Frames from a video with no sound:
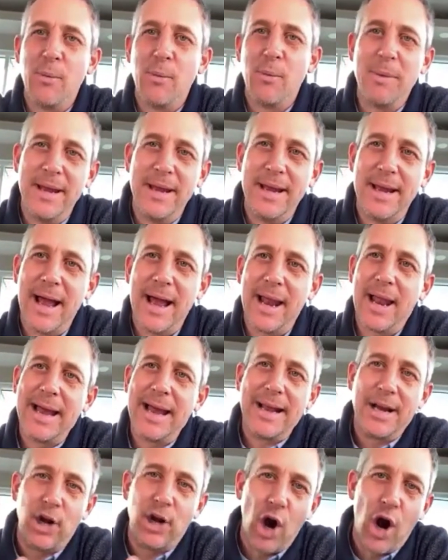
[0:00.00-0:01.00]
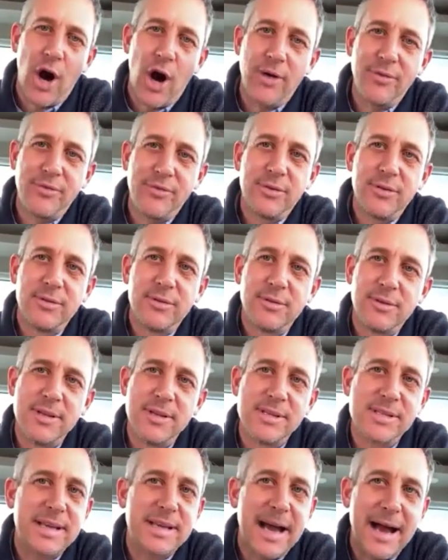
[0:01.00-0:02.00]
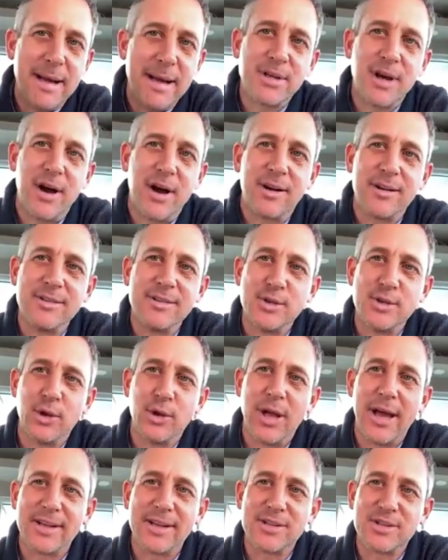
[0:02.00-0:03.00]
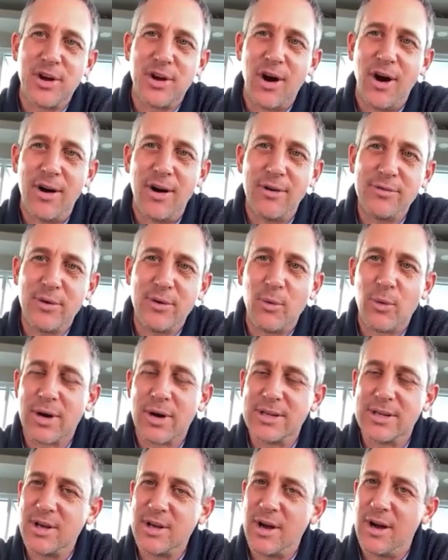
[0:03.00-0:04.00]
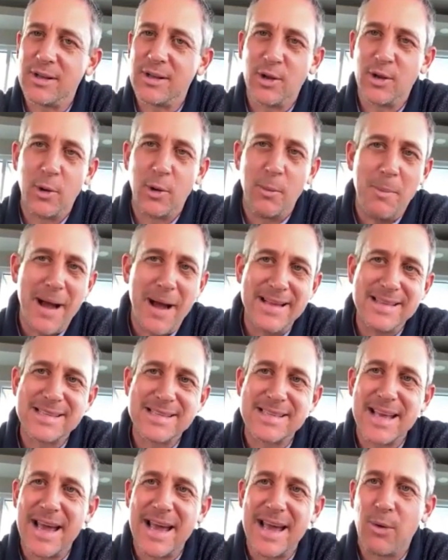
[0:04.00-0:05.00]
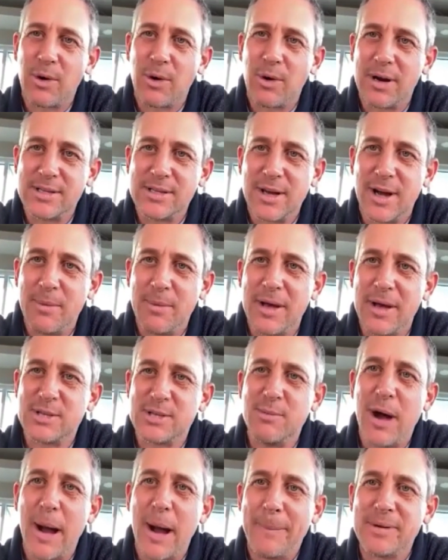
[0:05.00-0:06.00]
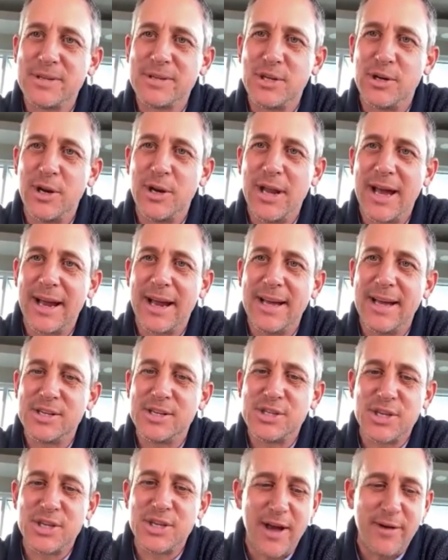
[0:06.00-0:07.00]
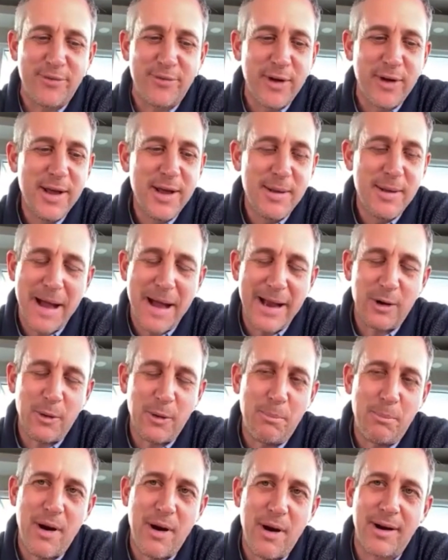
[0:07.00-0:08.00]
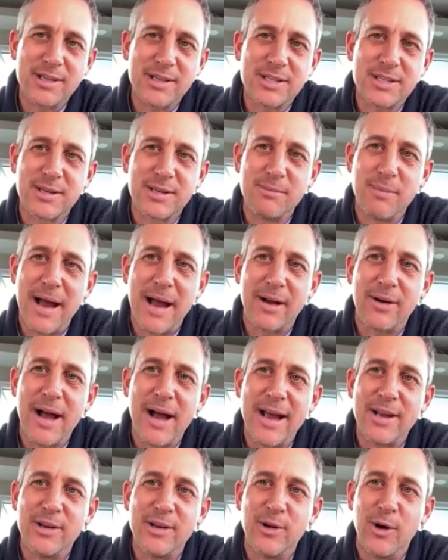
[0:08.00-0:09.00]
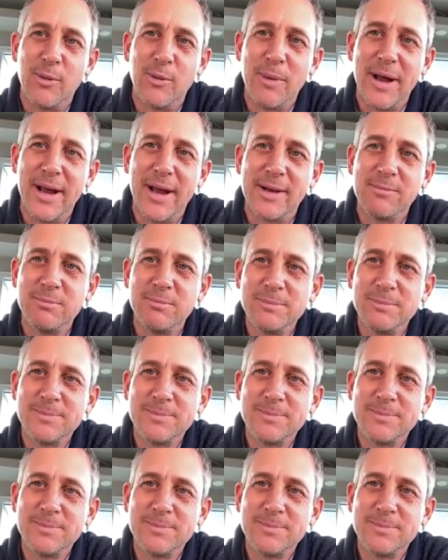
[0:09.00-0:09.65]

If you know me, I like golf. This guy I'm talking to likes golf, and we're going to talk a little mindset. We're going to talk about some opportunity. I got Chef Michael Parks. Michael, how you doing, man?